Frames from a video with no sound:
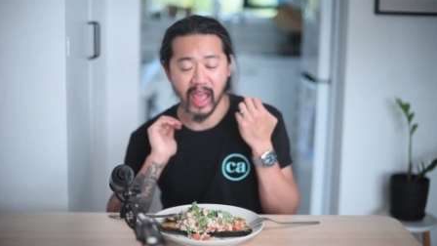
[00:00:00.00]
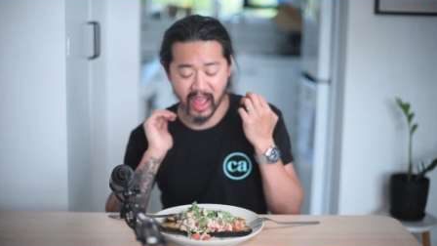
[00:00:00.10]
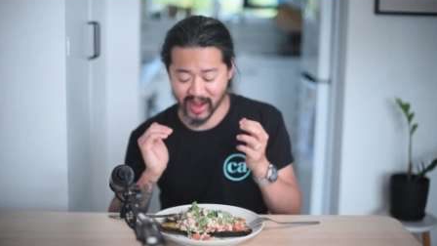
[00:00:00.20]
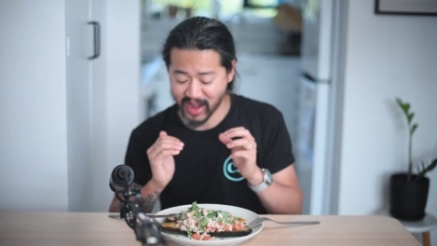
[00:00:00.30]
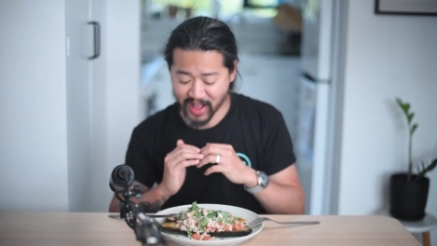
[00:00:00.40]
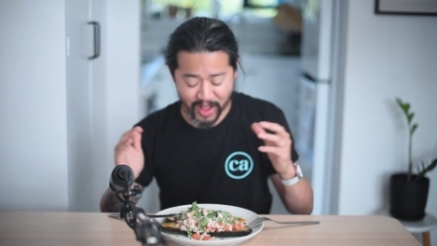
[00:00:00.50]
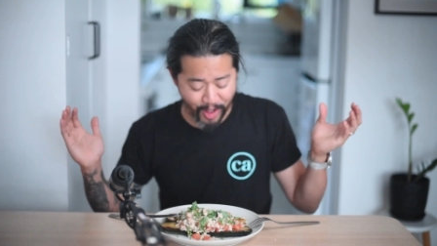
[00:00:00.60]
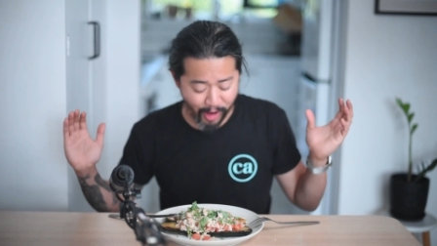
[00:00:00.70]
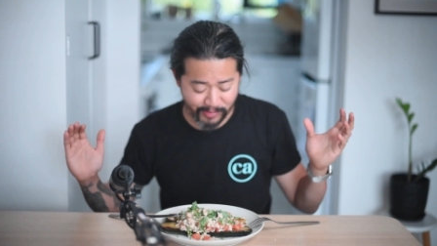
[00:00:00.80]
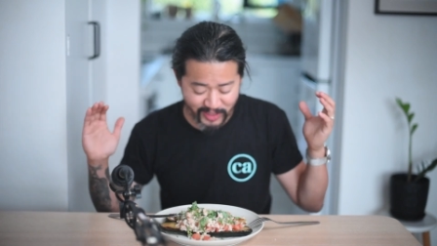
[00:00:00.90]
And
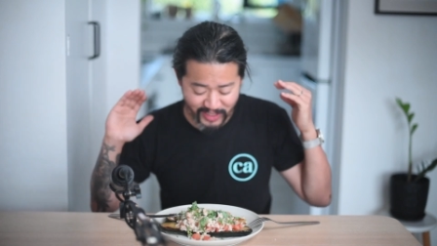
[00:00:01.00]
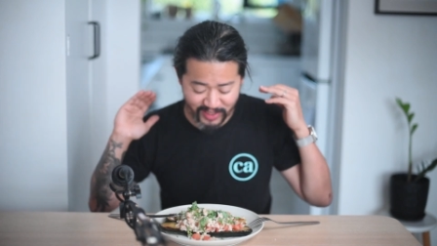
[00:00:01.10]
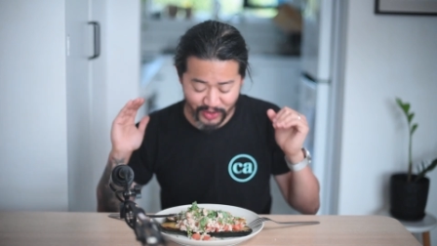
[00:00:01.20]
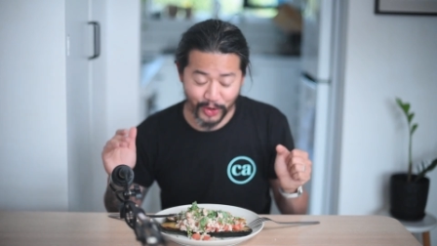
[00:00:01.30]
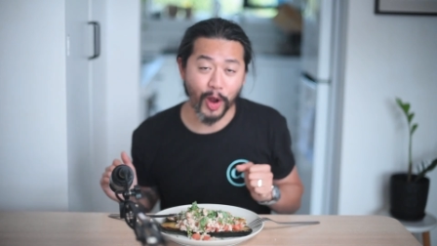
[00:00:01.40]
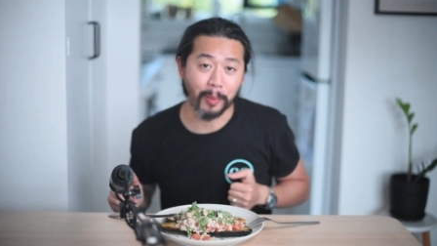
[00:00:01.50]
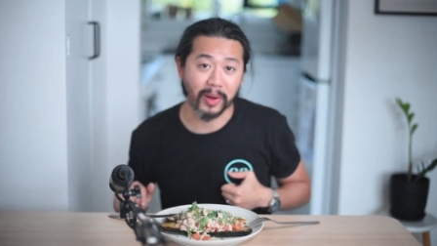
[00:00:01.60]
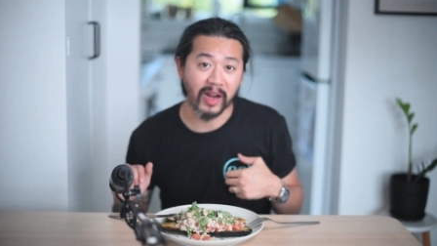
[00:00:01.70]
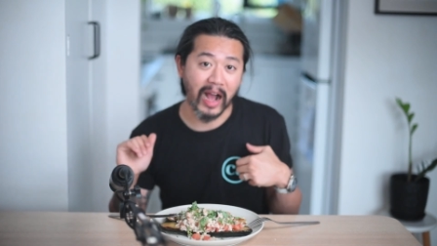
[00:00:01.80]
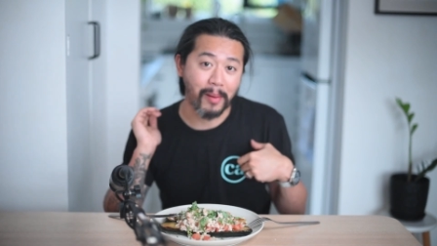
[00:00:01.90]
obviously, you know
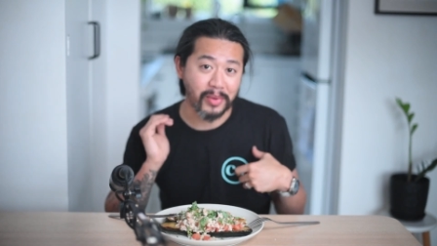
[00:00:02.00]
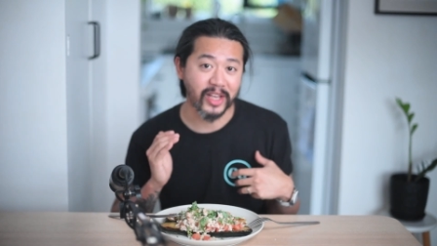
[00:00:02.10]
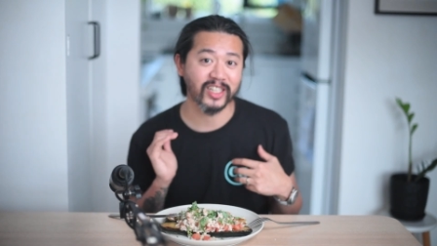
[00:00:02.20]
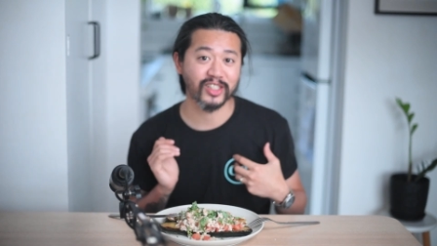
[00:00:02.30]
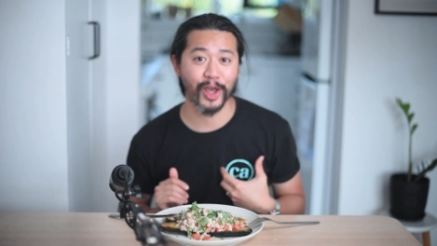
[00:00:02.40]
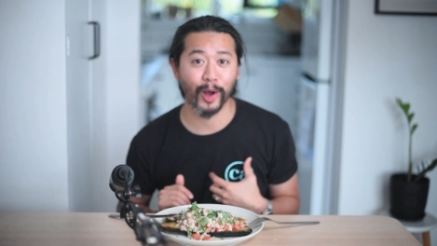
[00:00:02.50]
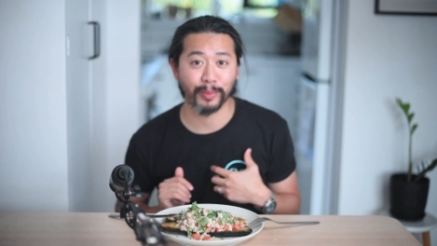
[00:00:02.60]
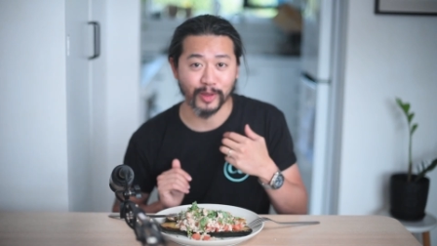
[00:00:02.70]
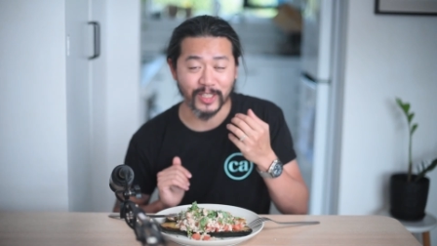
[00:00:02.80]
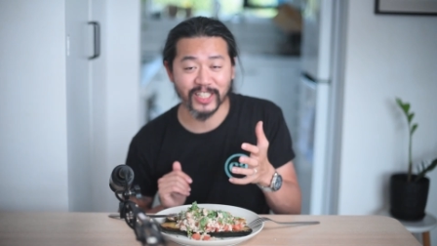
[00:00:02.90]
me, I'm here to help
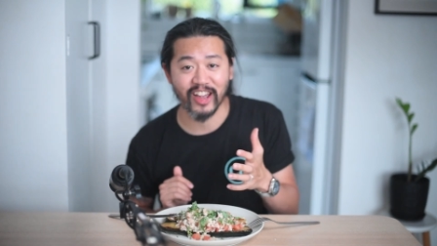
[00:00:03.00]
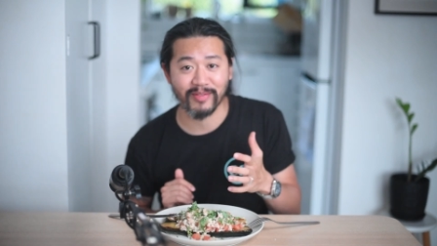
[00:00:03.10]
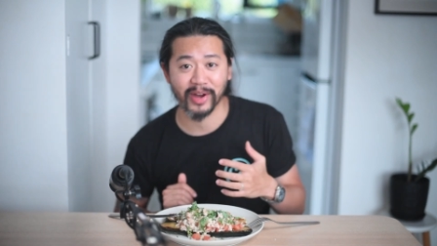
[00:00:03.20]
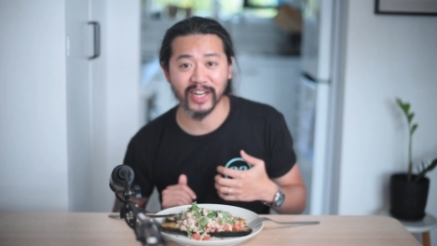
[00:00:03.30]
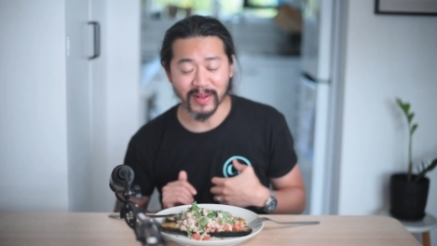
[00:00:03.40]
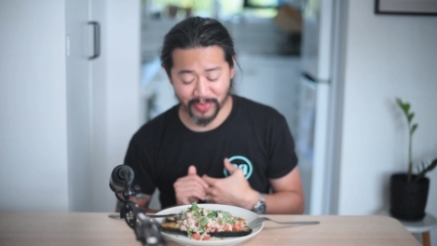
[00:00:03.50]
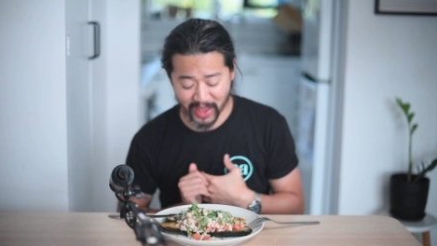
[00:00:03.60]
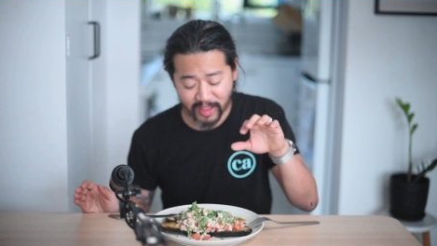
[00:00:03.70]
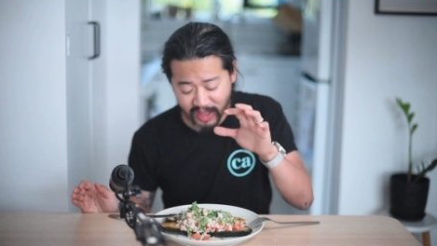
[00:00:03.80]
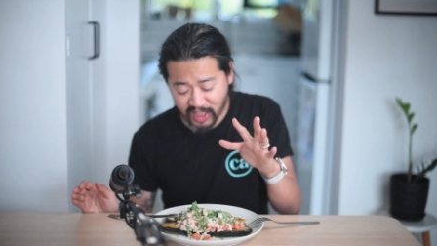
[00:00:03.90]
you save money.
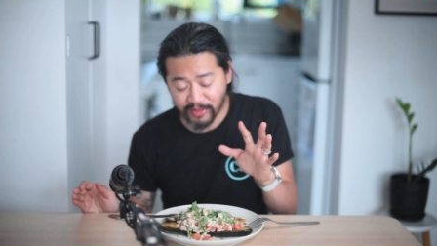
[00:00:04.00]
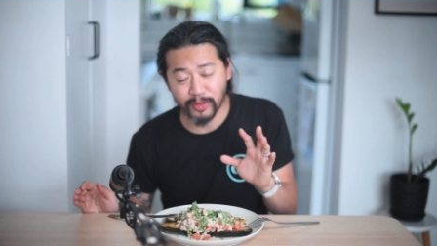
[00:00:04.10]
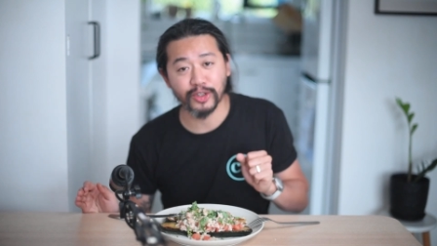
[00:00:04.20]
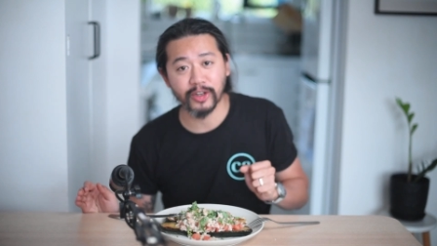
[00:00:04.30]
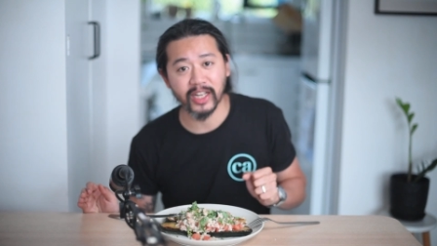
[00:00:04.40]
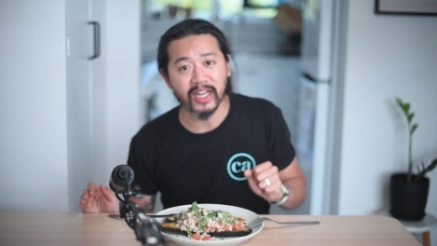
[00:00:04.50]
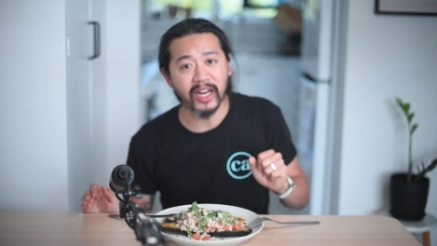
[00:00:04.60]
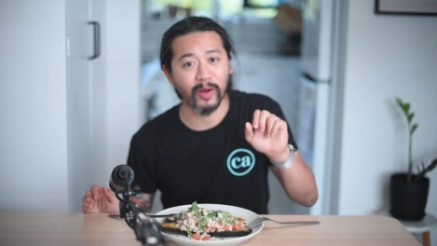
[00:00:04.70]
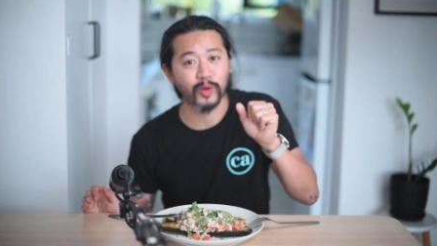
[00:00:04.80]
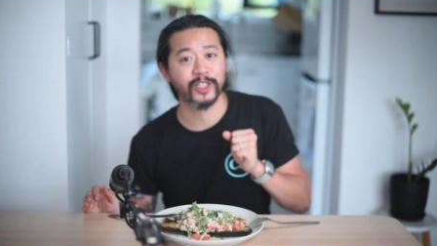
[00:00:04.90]
Thank you for tuning in.
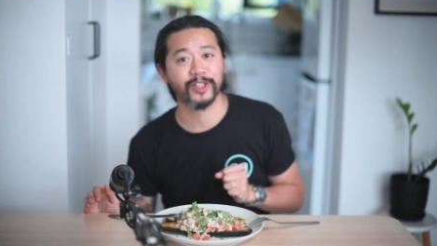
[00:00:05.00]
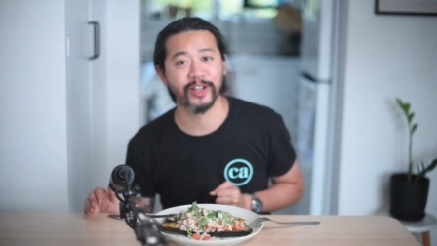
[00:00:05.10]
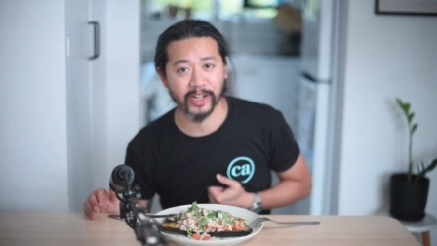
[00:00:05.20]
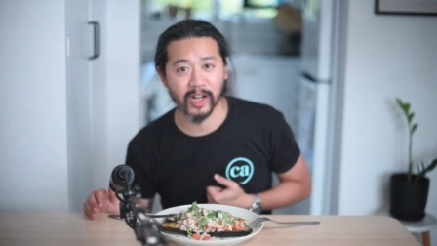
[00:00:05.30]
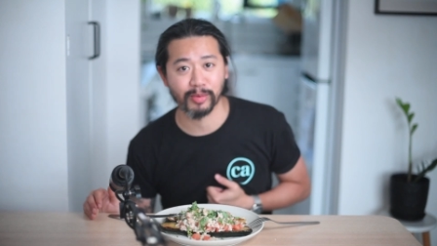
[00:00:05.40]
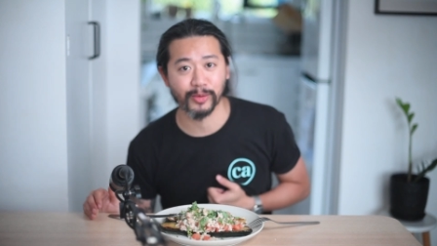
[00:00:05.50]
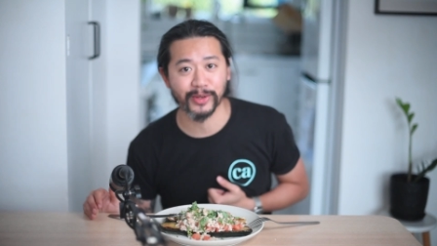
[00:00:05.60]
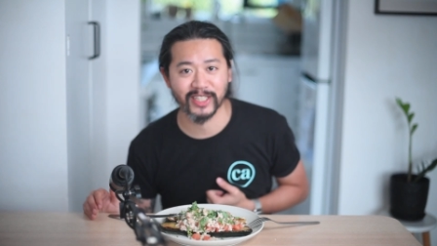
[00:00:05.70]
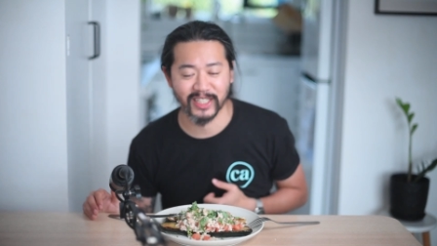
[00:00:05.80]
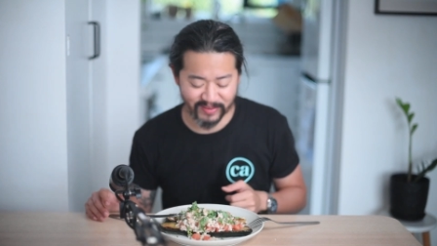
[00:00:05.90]
I will see you in a couple of
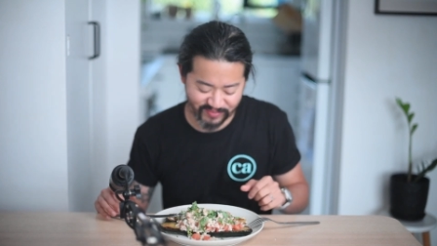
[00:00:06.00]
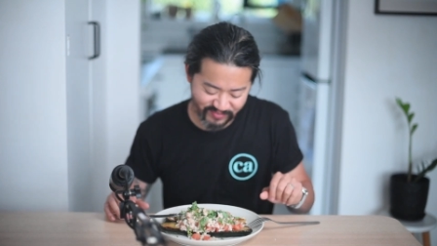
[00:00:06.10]
weeks.